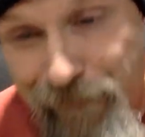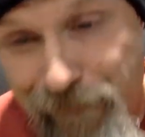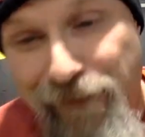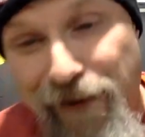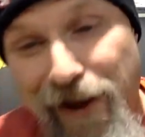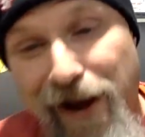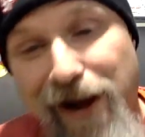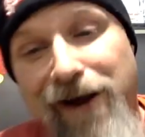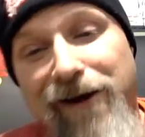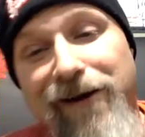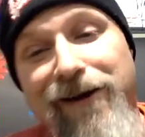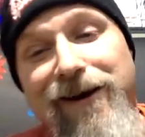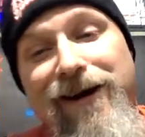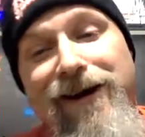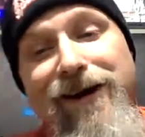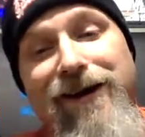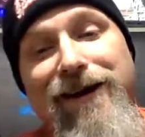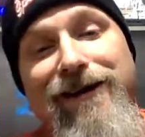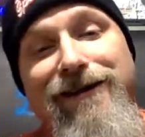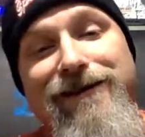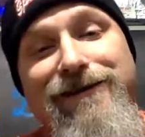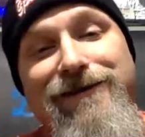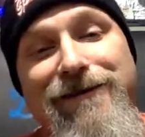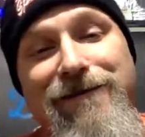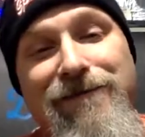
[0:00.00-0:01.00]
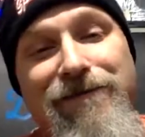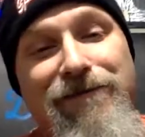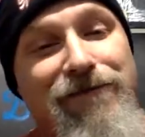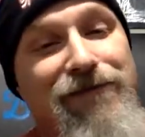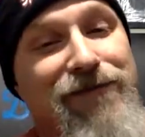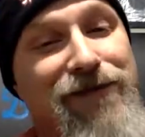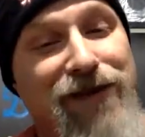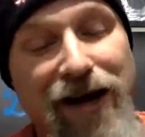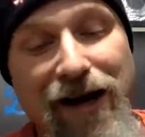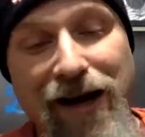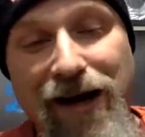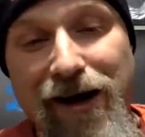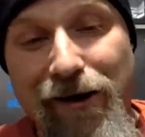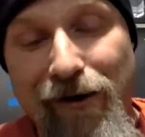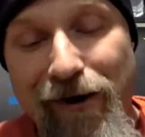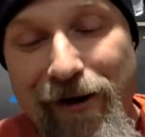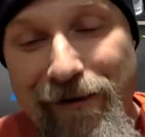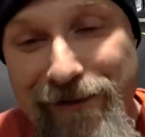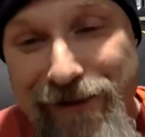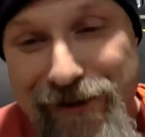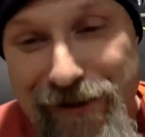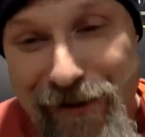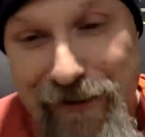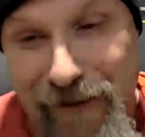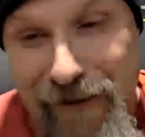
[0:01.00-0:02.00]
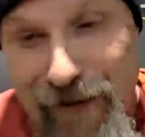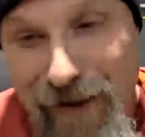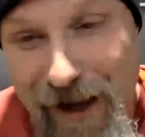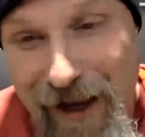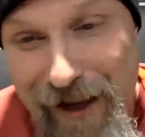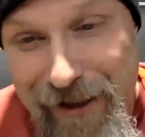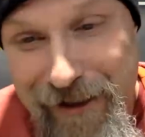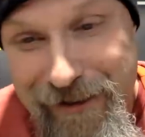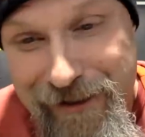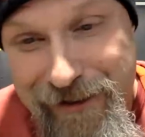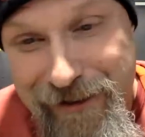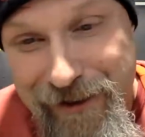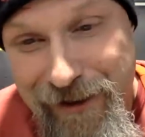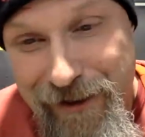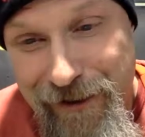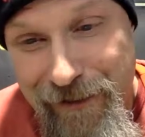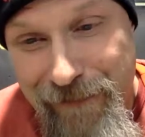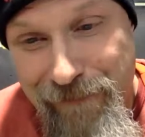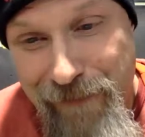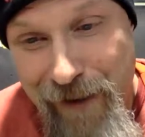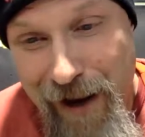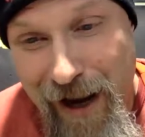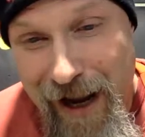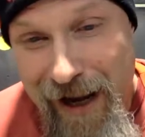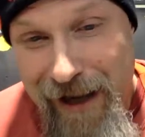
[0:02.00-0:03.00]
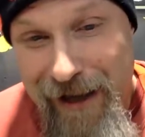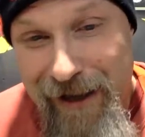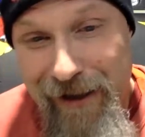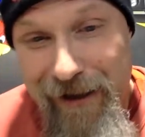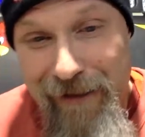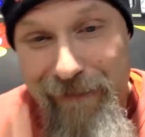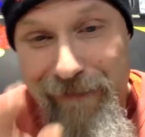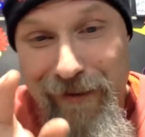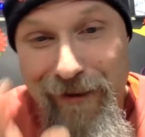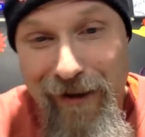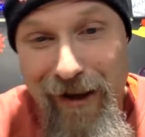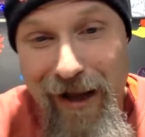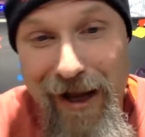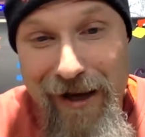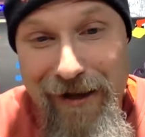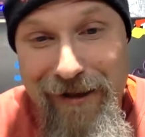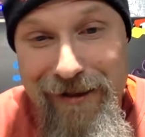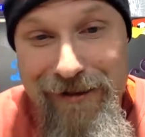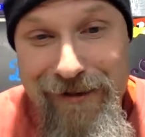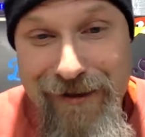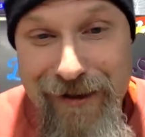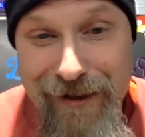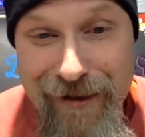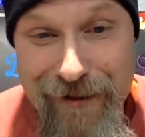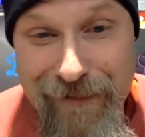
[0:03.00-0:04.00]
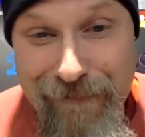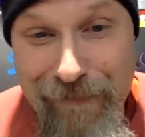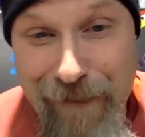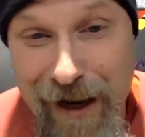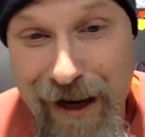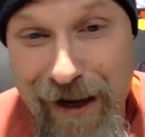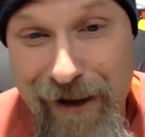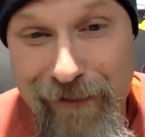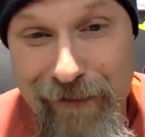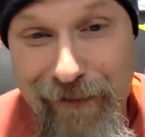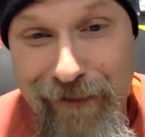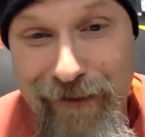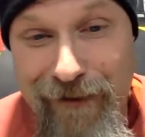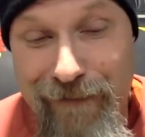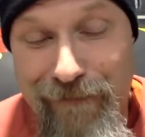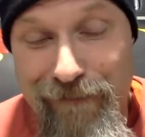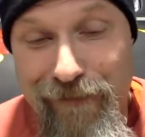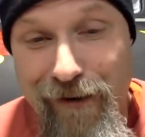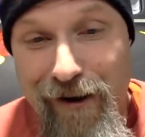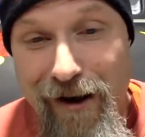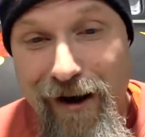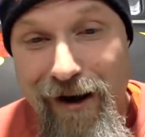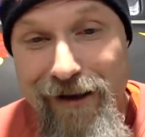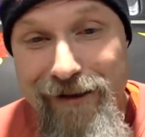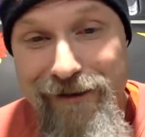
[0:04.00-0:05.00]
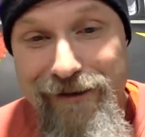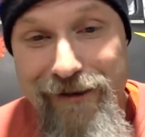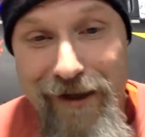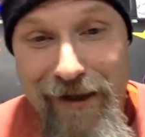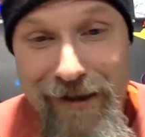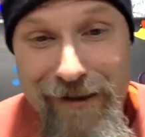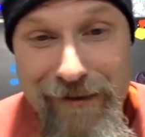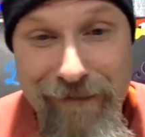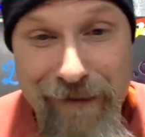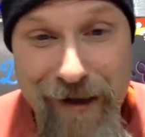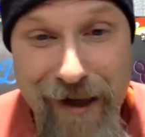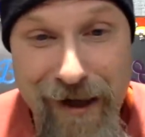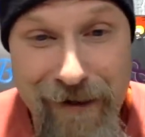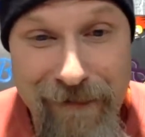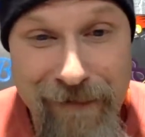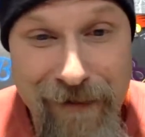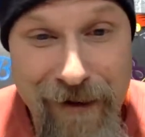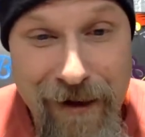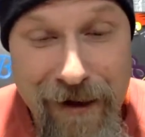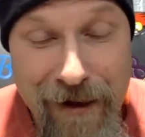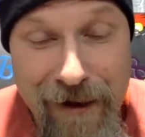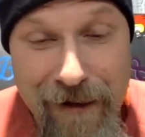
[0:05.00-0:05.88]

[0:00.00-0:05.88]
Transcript: There he is. Dale, I'm so glad to see you're back, and I'm glad to see you're back on your projects, man.